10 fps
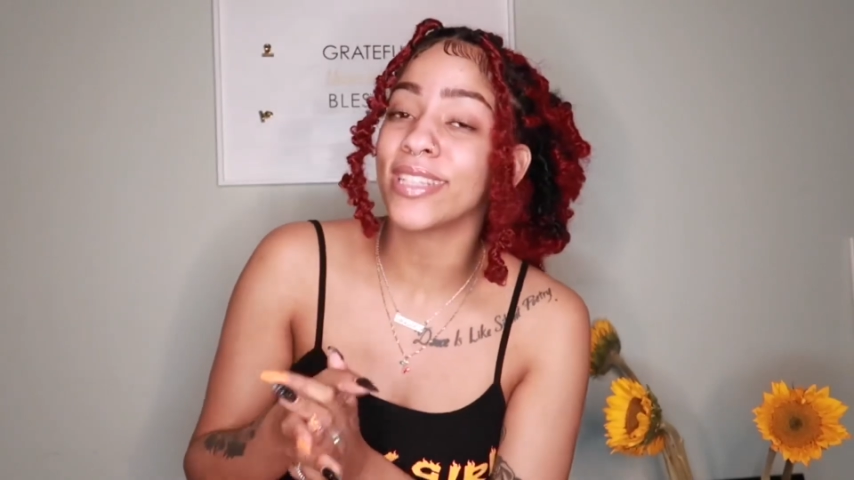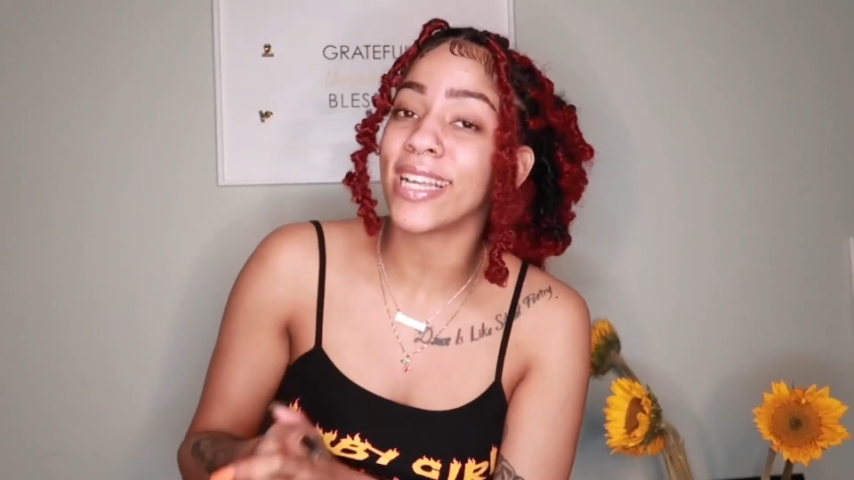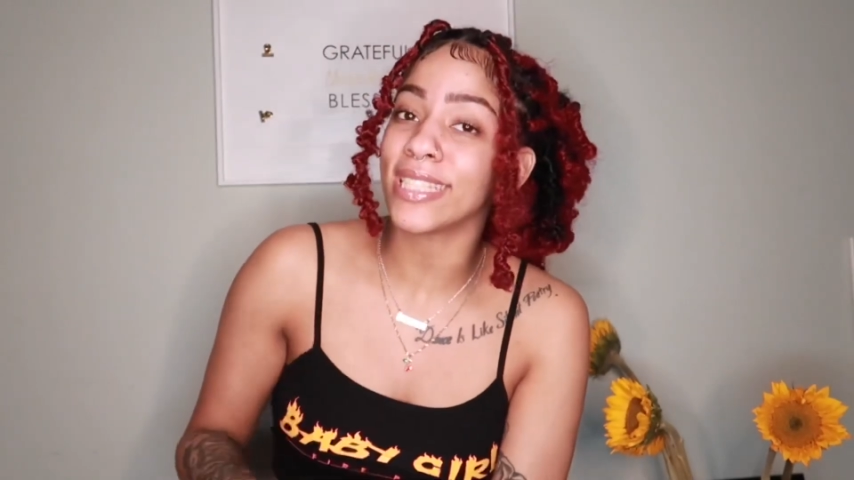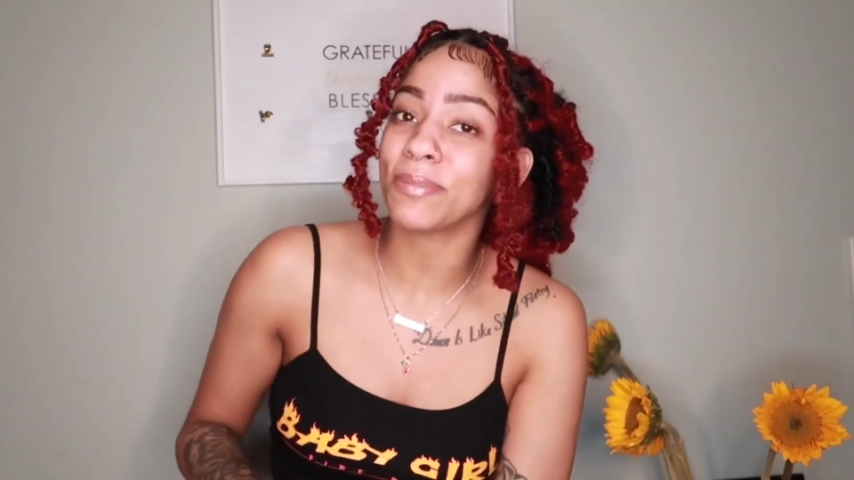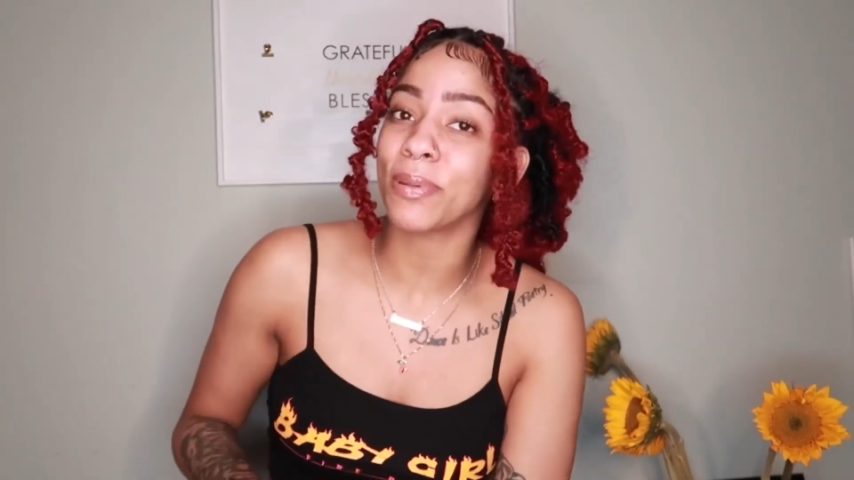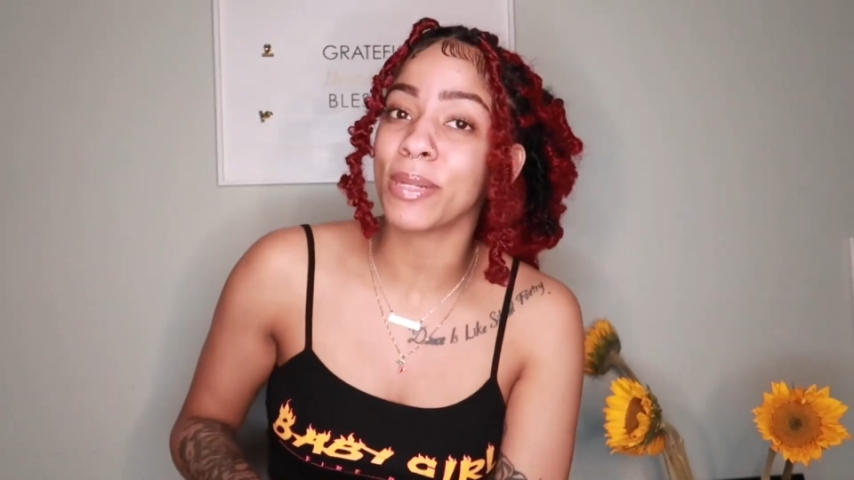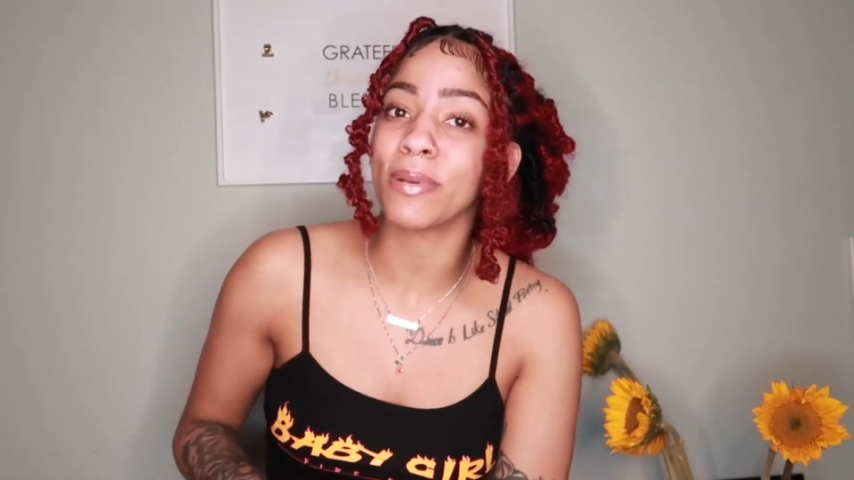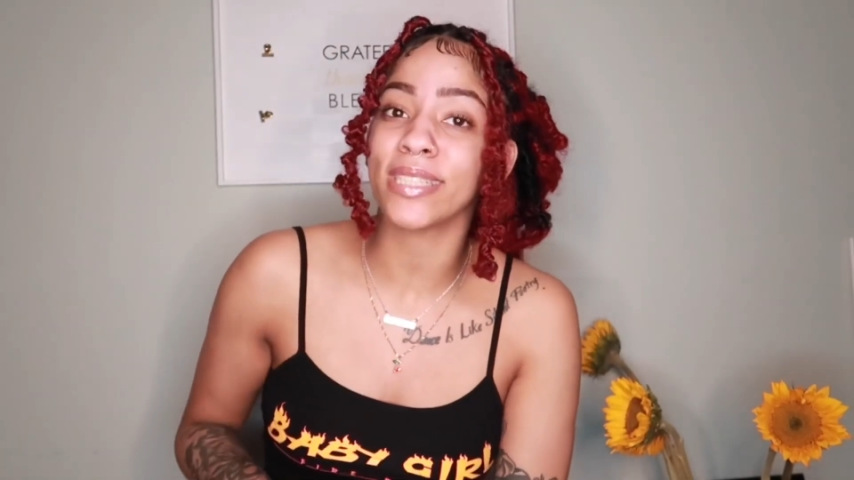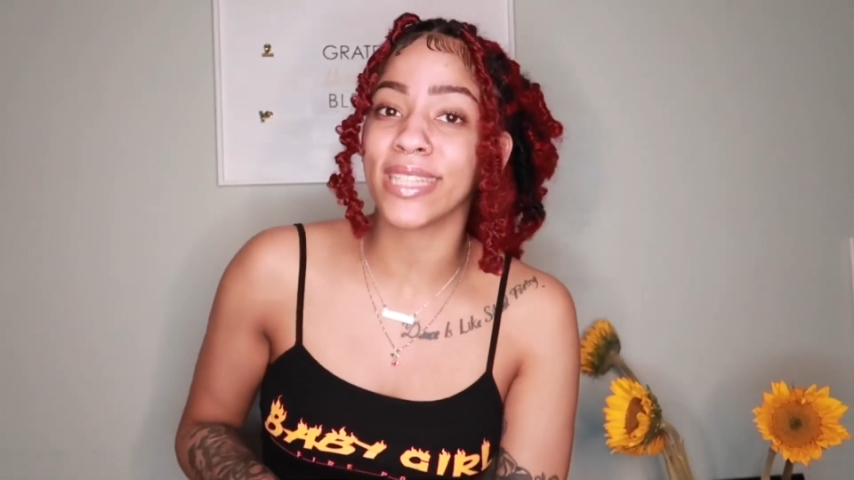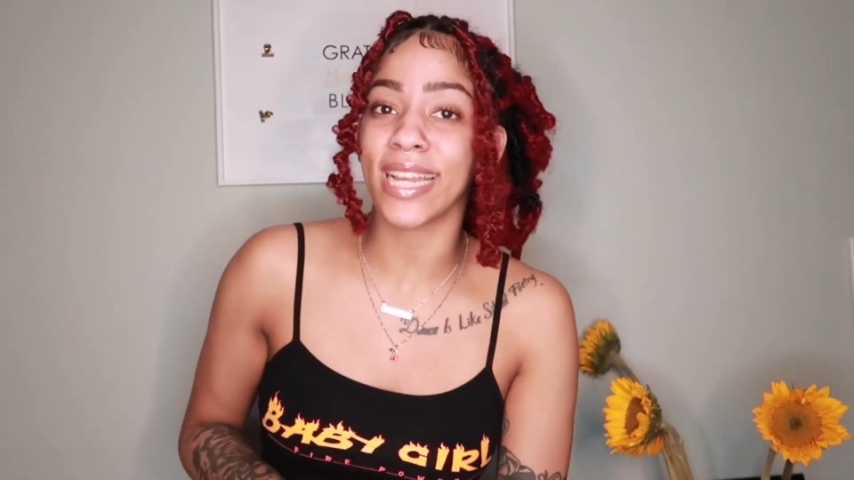let's pretty
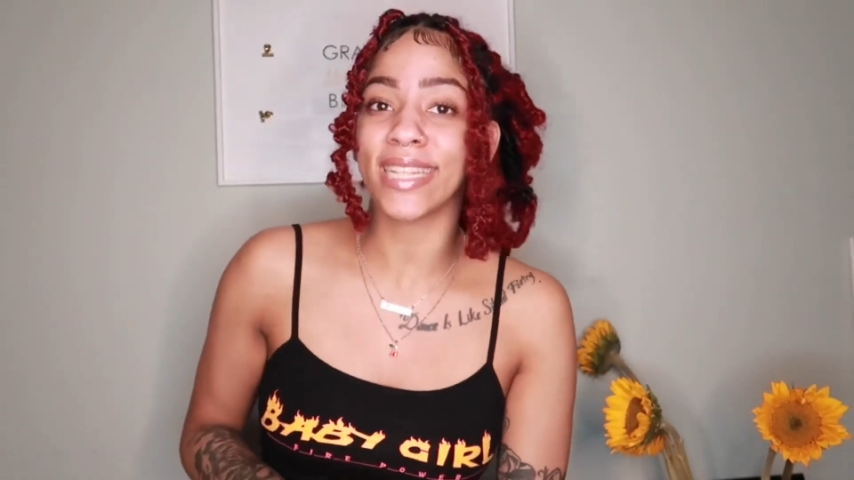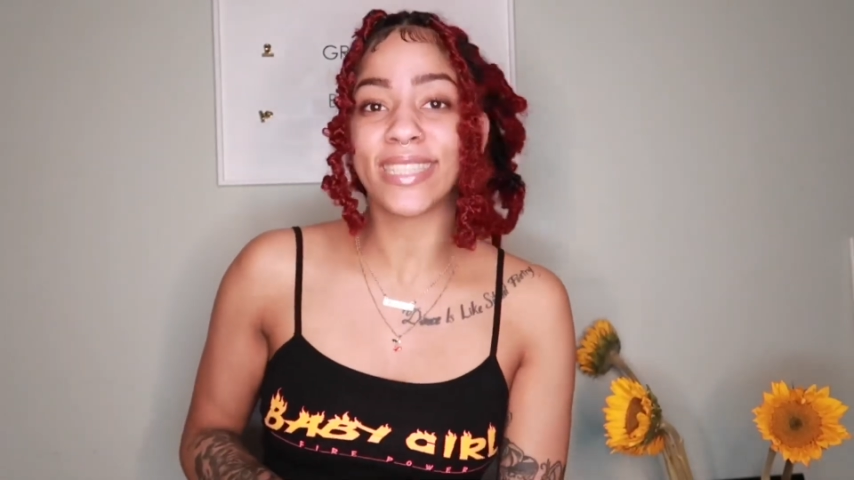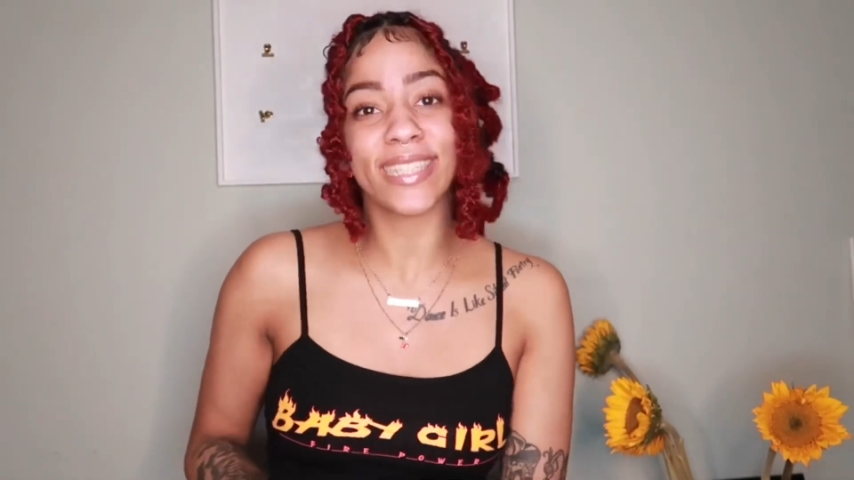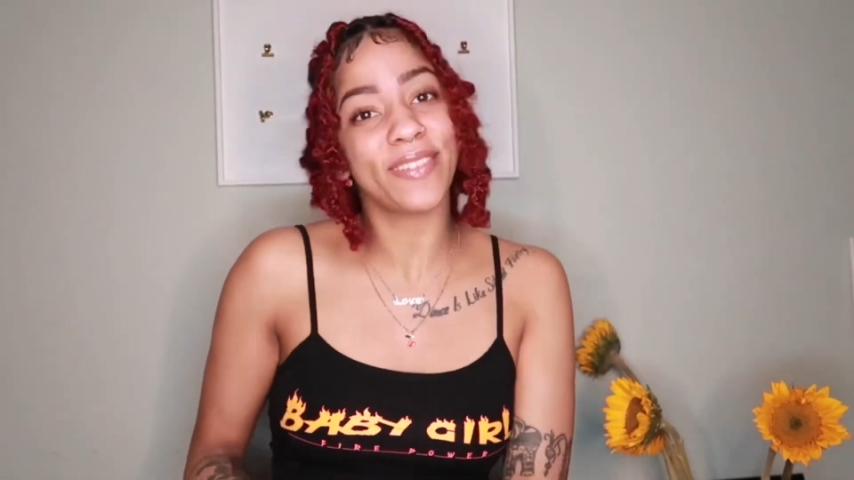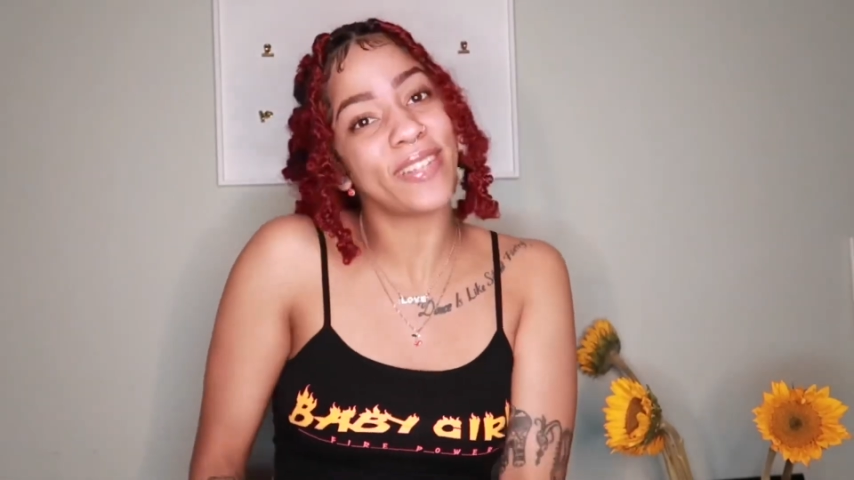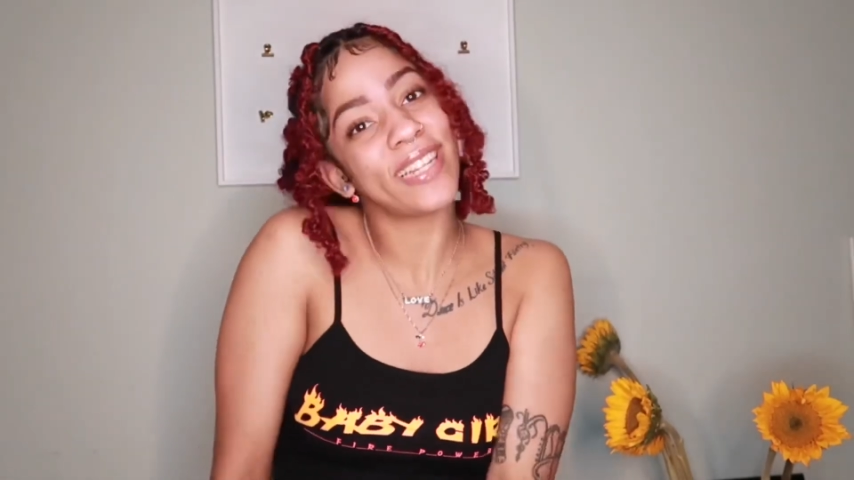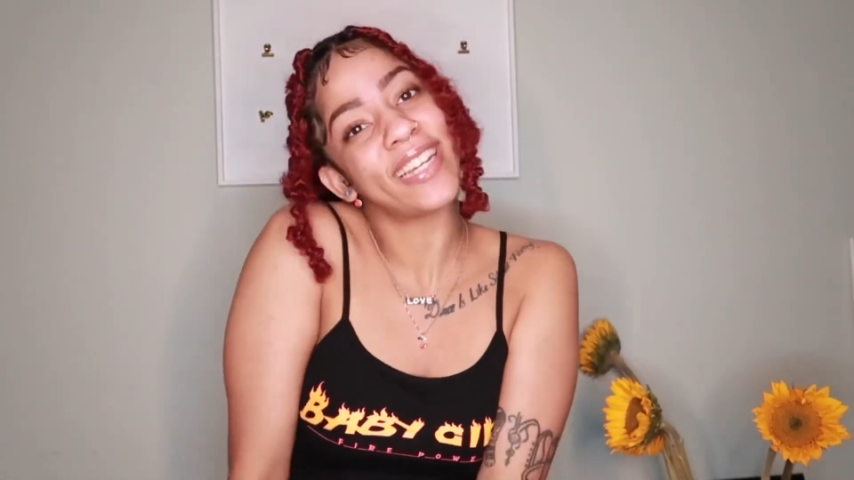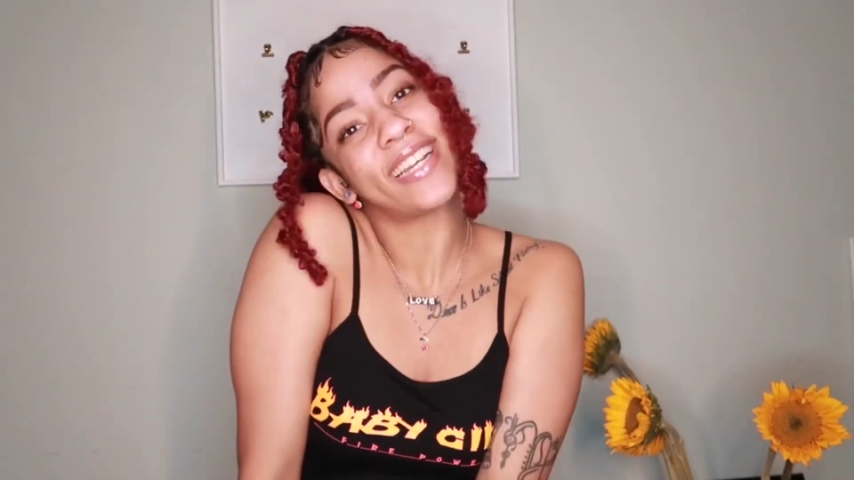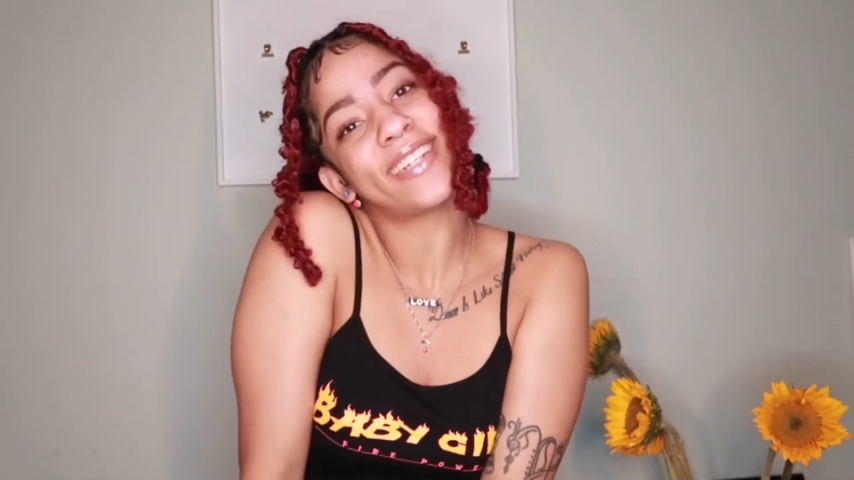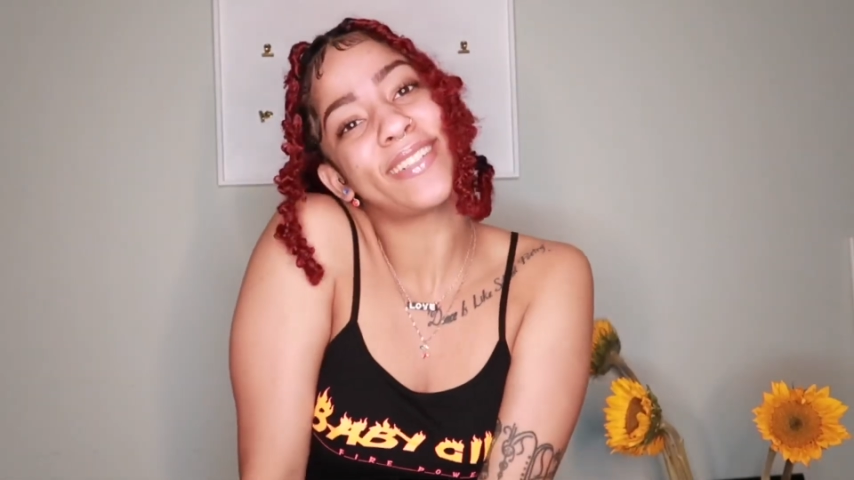much get into the
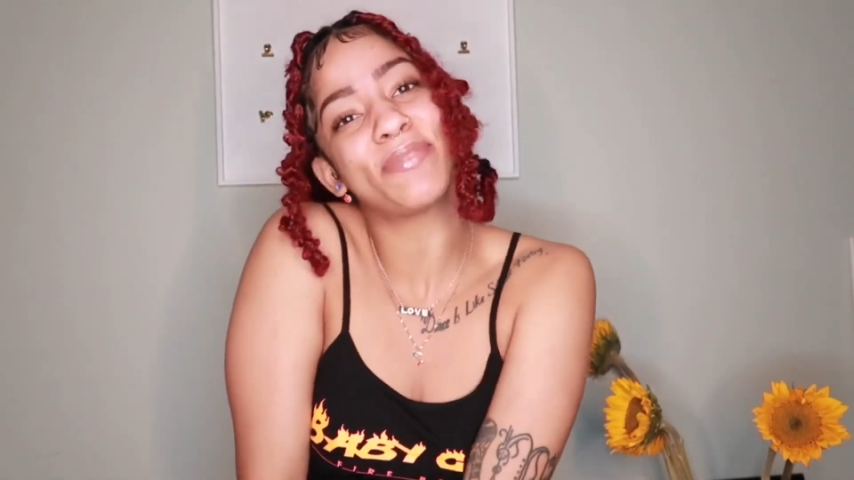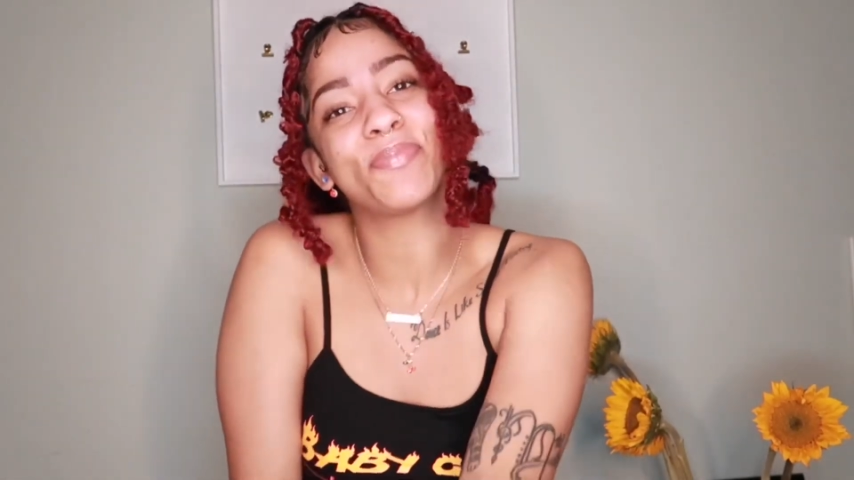video.